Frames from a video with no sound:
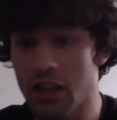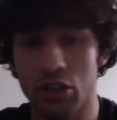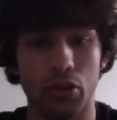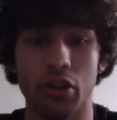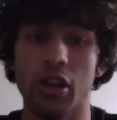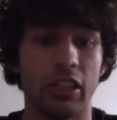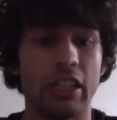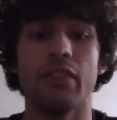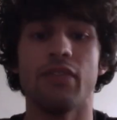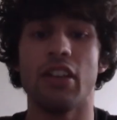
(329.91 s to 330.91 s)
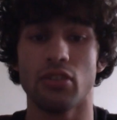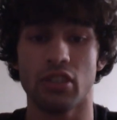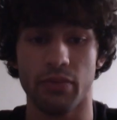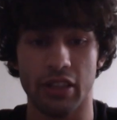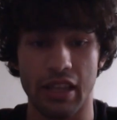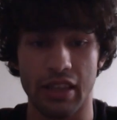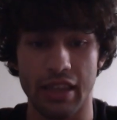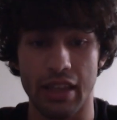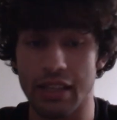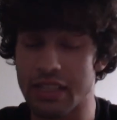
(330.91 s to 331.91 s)
do an early defense or something like
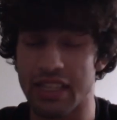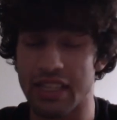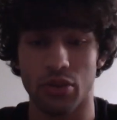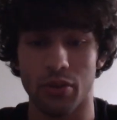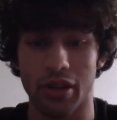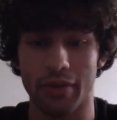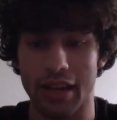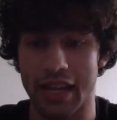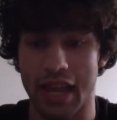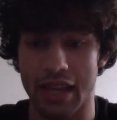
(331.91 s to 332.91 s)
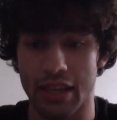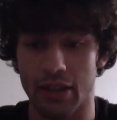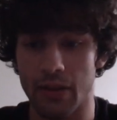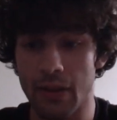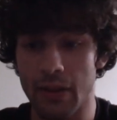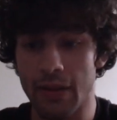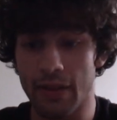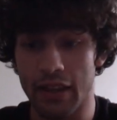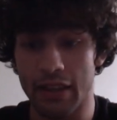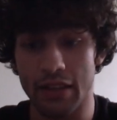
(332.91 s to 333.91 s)
that. That's essentially what I'm getting at here.
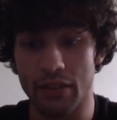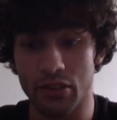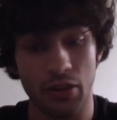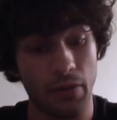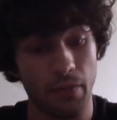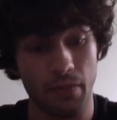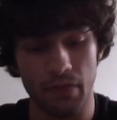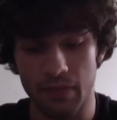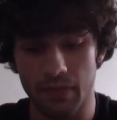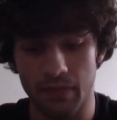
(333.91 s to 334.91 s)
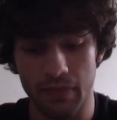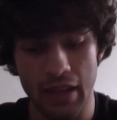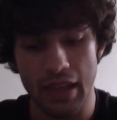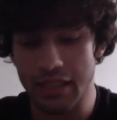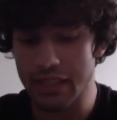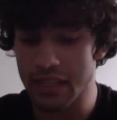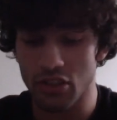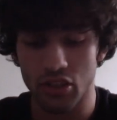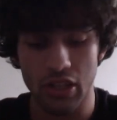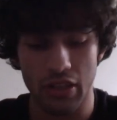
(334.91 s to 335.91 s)
And then so yeah, that's
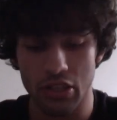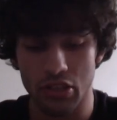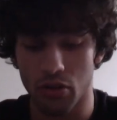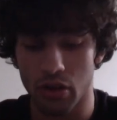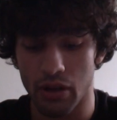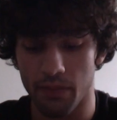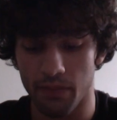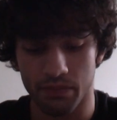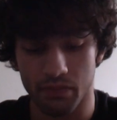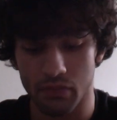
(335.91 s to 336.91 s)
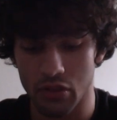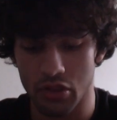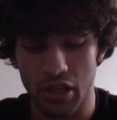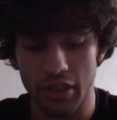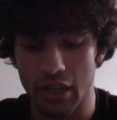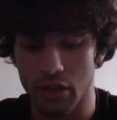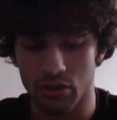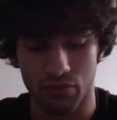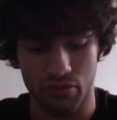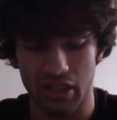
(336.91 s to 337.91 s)
essentially it. There's nothing
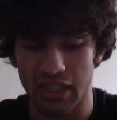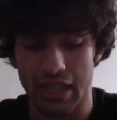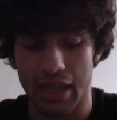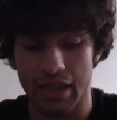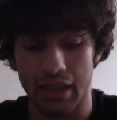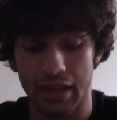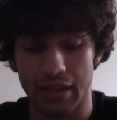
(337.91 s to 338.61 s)
else really that like